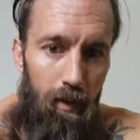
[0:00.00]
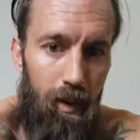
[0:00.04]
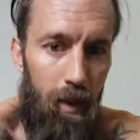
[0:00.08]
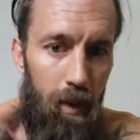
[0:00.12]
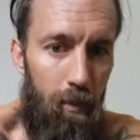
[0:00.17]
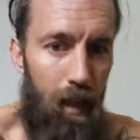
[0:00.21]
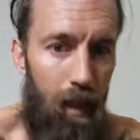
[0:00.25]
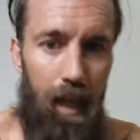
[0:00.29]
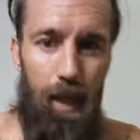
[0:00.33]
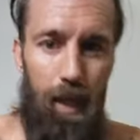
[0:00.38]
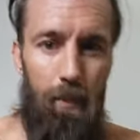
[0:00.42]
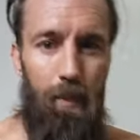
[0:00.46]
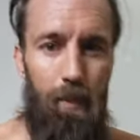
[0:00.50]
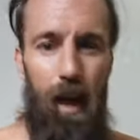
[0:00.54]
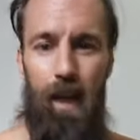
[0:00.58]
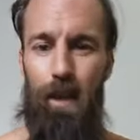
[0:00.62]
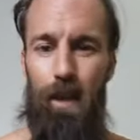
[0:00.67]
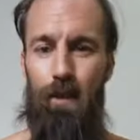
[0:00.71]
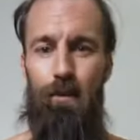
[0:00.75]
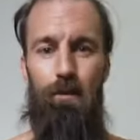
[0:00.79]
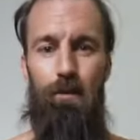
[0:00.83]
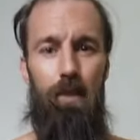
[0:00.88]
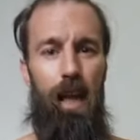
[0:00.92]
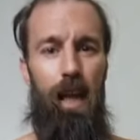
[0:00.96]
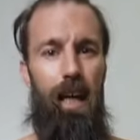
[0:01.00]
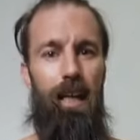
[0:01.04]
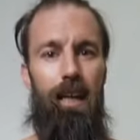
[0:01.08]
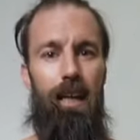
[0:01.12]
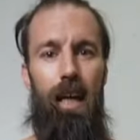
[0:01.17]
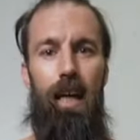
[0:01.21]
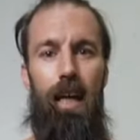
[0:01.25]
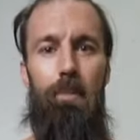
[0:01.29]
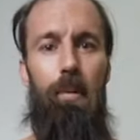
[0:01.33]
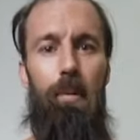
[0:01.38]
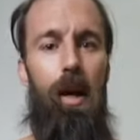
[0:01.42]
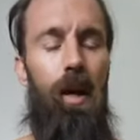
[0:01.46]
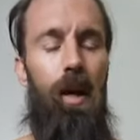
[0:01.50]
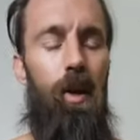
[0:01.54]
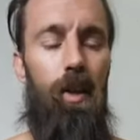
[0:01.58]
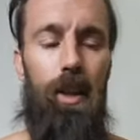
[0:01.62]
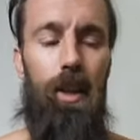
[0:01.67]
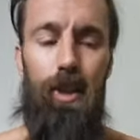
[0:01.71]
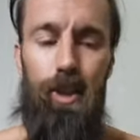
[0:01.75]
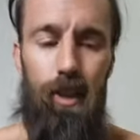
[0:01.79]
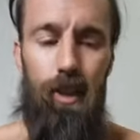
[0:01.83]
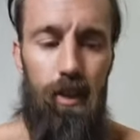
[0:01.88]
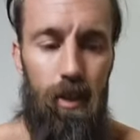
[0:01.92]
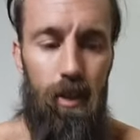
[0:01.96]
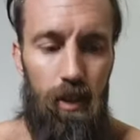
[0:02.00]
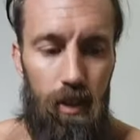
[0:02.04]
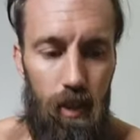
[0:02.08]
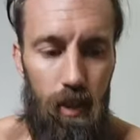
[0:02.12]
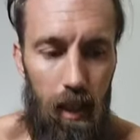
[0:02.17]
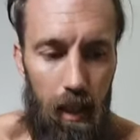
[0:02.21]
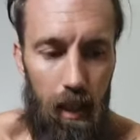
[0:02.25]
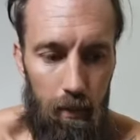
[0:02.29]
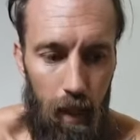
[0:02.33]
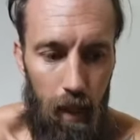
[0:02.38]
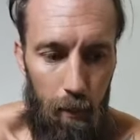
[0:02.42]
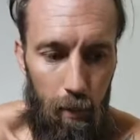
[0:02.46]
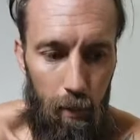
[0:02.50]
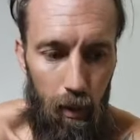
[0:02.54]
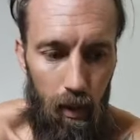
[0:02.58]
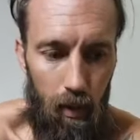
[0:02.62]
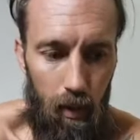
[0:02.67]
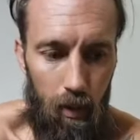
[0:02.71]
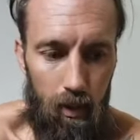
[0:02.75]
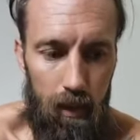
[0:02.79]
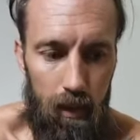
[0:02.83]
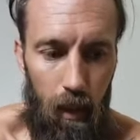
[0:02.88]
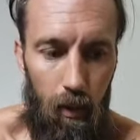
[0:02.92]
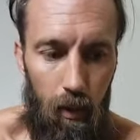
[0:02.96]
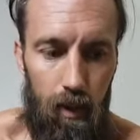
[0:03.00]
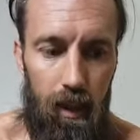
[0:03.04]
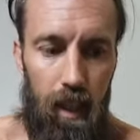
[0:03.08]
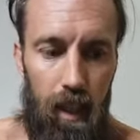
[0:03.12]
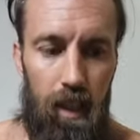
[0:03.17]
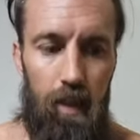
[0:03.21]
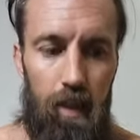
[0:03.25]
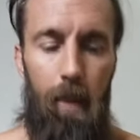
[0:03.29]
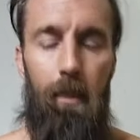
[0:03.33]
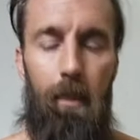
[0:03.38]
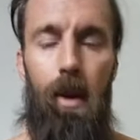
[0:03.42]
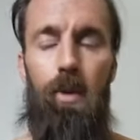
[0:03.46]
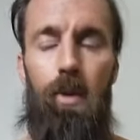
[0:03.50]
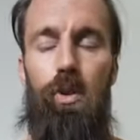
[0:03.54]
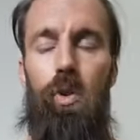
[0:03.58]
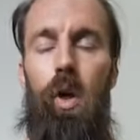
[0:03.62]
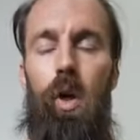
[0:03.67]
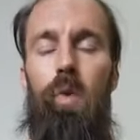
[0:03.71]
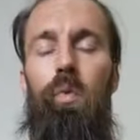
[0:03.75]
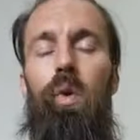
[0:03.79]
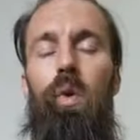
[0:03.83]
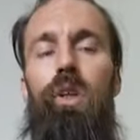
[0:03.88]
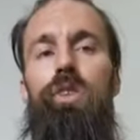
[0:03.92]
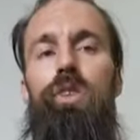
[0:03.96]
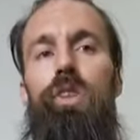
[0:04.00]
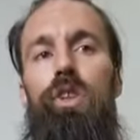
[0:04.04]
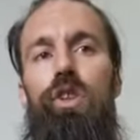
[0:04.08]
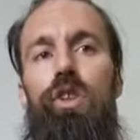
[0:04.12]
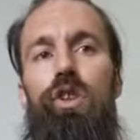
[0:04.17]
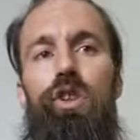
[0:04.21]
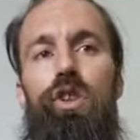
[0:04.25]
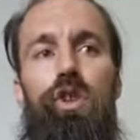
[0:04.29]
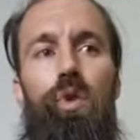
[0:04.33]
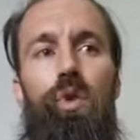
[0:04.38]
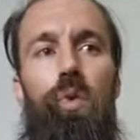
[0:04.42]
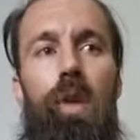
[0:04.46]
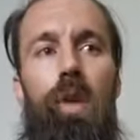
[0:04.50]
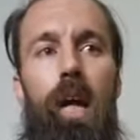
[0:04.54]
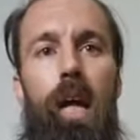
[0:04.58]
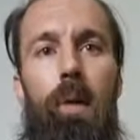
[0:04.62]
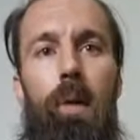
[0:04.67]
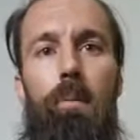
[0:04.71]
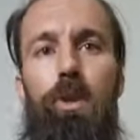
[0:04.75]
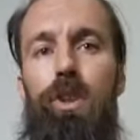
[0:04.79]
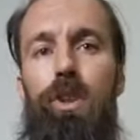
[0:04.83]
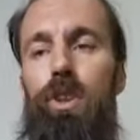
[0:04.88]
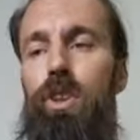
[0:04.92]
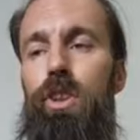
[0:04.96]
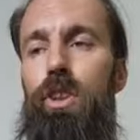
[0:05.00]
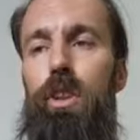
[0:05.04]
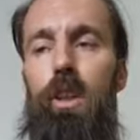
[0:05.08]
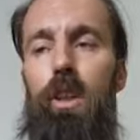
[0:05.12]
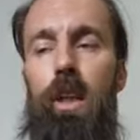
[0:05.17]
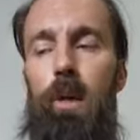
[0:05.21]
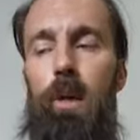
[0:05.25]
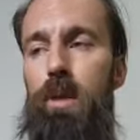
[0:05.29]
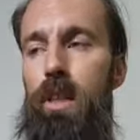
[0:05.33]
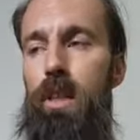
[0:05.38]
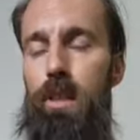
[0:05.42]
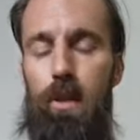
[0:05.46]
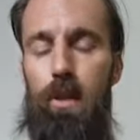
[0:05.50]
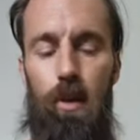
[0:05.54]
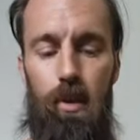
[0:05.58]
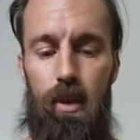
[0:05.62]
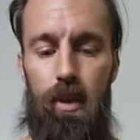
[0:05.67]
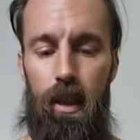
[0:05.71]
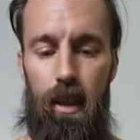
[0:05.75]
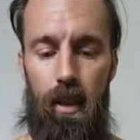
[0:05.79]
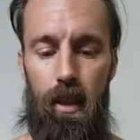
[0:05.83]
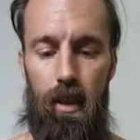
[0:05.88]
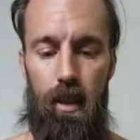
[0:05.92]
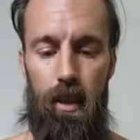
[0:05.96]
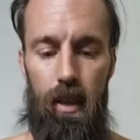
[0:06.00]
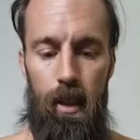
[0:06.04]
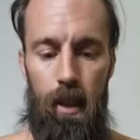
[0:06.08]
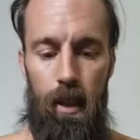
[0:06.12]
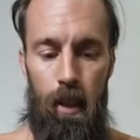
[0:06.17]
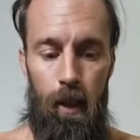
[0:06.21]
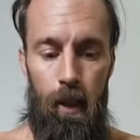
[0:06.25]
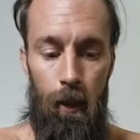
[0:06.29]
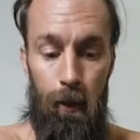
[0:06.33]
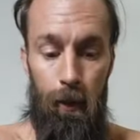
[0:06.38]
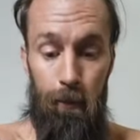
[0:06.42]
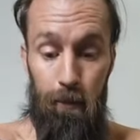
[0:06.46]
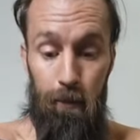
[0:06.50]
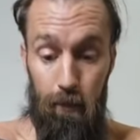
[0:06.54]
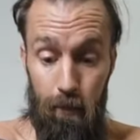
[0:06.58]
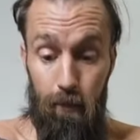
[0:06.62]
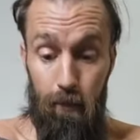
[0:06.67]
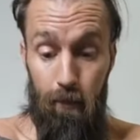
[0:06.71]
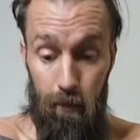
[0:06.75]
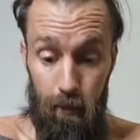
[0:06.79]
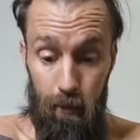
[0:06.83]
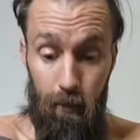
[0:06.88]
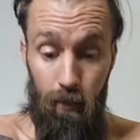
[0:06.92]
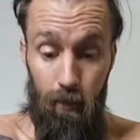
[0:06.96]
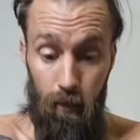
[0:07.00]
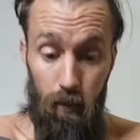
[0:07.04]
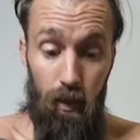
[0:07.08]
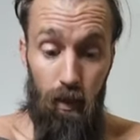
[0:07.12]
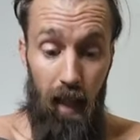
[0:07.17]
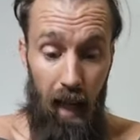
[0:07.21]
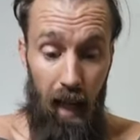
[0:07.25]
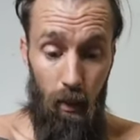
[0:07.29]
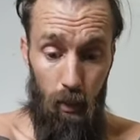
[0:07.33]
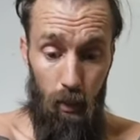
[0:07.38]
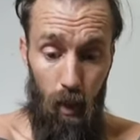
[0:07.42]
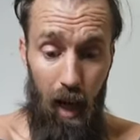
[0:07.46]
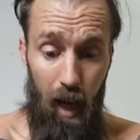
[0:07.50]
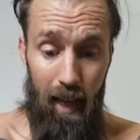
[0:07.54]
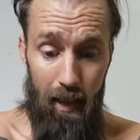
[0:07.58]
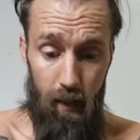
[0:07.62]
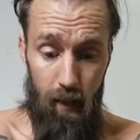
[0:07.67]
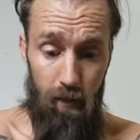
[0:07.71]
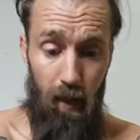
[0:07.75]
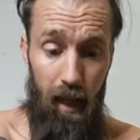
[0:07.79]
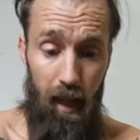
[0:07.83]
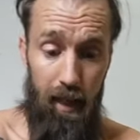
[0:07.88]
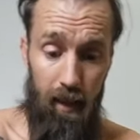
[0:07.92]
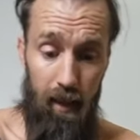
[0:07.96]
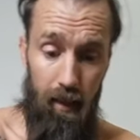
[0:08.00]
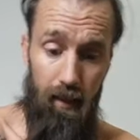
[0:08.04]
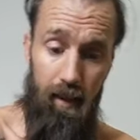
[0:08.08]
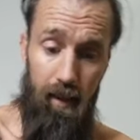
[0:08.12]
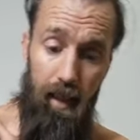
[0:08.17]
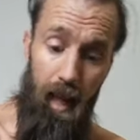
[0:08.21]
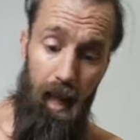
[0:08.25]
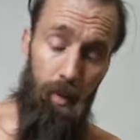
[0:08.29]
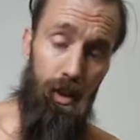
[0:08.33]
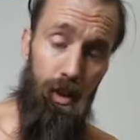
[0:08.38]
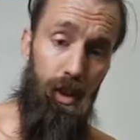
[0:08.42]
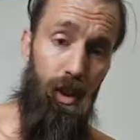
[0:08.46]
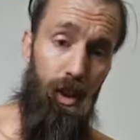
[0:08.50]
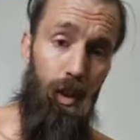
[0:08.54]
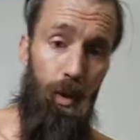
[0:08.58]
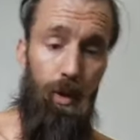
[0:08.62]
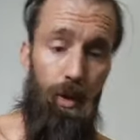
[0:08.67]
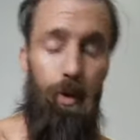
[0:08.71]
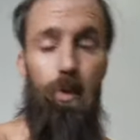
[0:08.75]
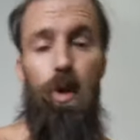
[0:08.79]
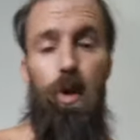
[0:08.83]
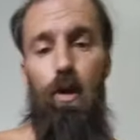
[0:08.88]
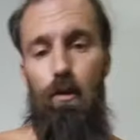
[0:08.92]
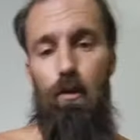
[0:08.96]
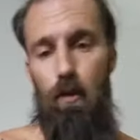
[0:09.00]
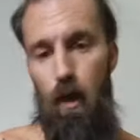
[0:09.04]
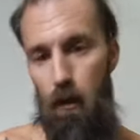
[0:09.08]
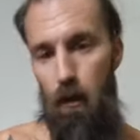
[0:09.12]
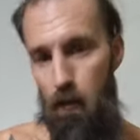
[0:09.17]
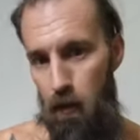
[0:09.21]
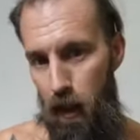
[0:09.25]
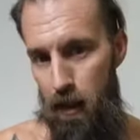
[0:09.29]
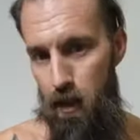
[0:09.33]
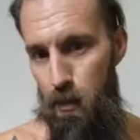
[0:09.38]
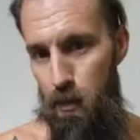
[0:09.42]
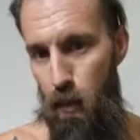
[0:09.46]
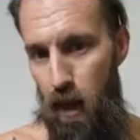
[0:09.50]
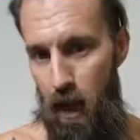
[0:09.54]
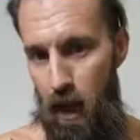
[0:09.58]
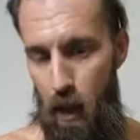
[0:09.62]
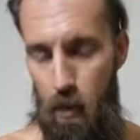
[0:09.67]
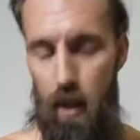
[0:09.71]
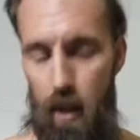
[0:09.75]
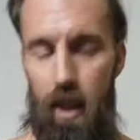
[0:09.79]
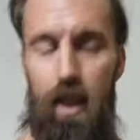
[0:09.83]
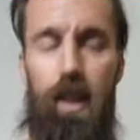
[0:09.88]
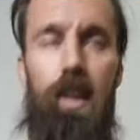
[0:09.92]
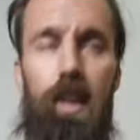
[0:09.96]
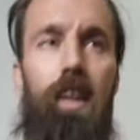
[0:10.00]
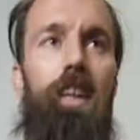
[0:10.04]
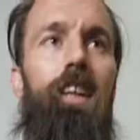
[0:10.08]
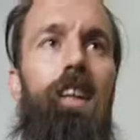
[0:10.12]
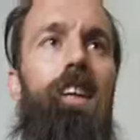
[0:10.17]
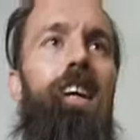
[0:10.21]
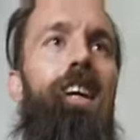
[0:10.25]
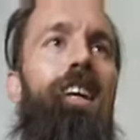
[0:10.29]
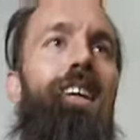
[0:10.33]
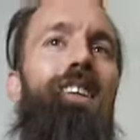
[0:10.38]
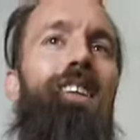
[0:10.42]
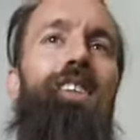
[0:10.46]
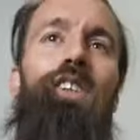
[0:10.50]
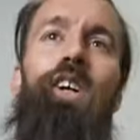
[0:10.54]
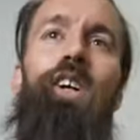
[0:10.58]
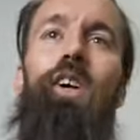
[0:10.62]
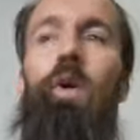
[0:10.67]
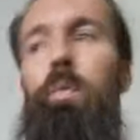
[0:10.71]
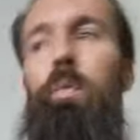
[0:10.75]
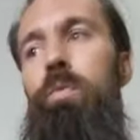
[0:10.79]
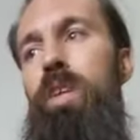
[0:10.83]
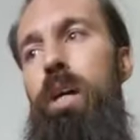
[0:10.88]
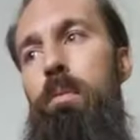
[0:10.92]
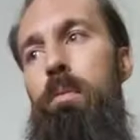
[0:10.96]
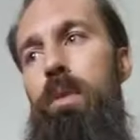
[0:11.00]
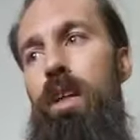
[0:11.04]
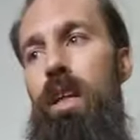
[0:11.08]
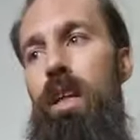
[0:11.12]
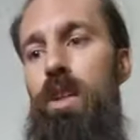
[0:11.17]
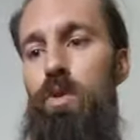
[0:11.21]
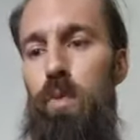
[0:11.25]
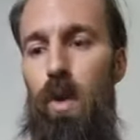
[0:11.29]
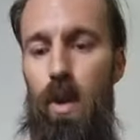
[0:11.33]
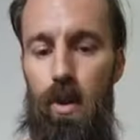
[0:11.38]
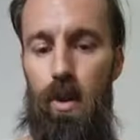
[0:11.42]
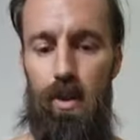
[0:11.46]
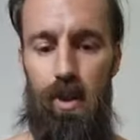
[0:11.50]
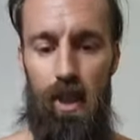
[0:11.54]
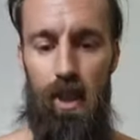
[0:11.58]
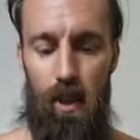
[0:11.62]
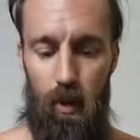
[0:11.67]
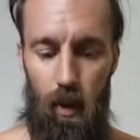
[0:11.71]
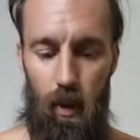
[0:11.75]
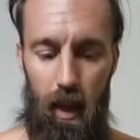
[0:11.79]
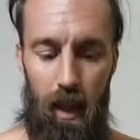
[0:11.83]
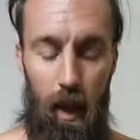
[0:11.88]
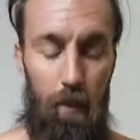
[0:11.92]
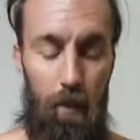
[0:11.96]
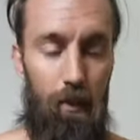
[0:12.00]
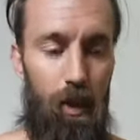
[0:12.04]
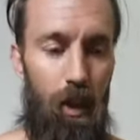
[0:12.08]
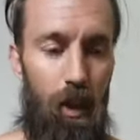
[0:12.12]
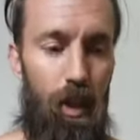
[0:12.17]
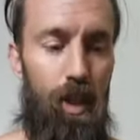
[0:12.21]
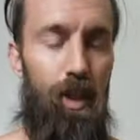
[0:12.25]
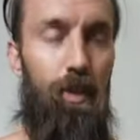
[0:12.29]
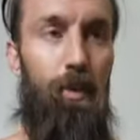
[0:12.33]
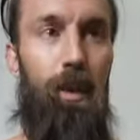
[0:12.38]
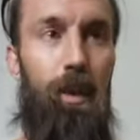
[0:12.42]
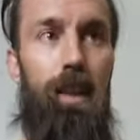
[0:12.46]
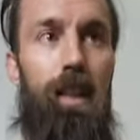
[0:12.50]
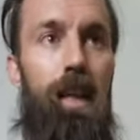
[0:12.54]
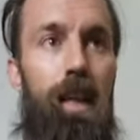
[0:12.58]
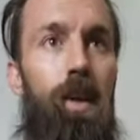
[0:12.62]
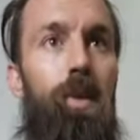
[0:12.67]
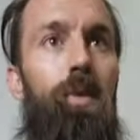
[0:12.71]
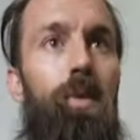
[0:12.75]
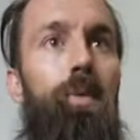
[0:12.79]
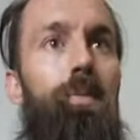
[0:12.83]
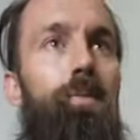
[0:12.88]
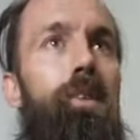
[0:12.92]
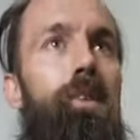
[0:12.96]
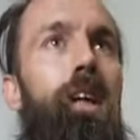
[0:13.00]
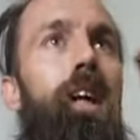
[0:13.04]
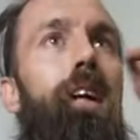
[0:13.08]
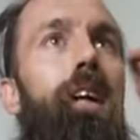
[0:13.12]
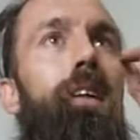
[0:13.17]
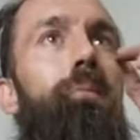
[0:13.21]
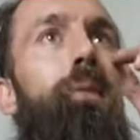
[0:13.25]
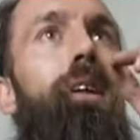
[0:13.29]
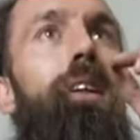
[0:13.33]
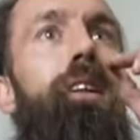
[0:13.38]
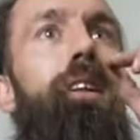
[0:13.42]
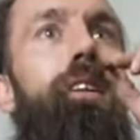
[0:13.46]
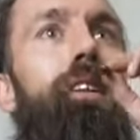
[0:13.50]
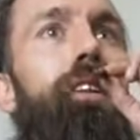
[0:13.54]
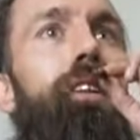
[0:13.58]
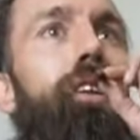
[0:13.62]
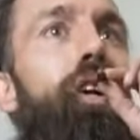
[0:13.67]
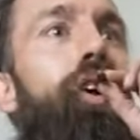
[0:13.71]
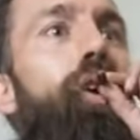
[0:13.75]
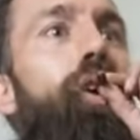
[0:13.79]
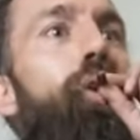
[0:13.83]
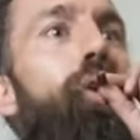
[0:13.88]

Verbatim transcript: but I had to buy the flight, I had to buy all that shit though, so that, that put a little sour taste in my mouth. So I was gonna just do an amateur celebrity little thing at Rise Fighting. Then I was gonna go to 305 Fights Miami. So I mean, it's one of those things where like I'm 33 now. I'm uh